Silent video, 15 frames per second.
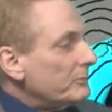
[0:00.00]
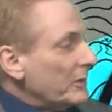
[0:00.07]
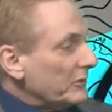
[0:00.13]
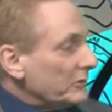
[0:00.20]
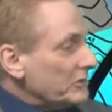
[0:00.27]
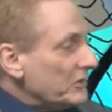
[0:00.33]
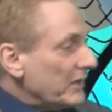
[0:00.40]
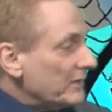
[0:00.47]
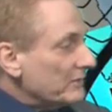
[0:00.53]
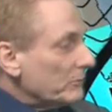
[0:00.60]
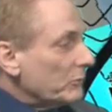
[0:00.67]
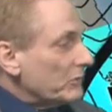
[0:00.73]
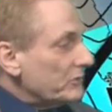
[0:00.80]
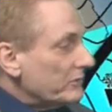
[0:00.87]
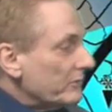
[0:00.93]
Better chance of
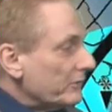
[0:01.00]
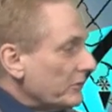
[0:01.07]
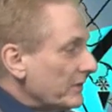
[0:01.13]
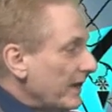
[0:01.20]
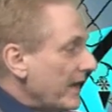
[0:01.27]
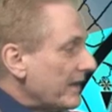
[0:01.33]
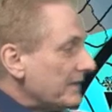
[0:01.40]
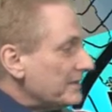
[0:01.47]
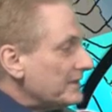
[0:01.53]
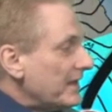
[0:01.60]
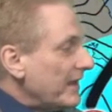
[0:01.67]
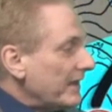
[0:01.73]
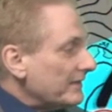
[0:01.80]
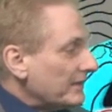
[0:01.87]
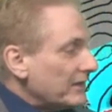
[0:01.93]
moisture for
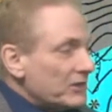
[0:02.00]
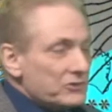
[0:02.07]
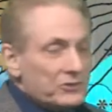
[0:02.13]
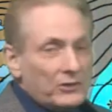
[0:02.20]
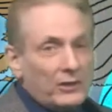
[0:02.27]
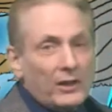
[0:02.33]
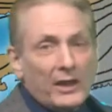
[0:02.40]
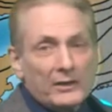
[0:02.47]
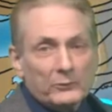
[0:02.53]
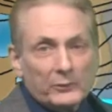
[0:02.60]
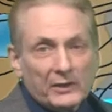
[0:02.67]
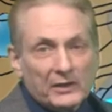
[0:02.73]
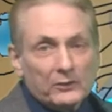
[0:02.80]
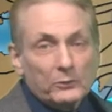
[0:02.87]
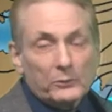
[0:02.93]
Yakutat and occasional light
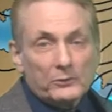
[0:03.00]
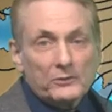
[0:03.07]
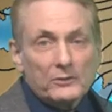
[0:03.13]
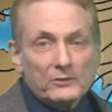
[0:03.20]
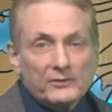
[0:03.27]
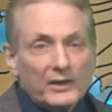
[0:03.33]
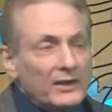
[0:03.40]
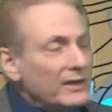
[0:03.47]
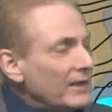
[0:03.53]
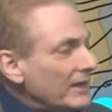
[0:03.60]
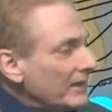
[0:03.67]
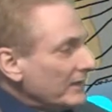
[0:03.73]
rain, Cordova.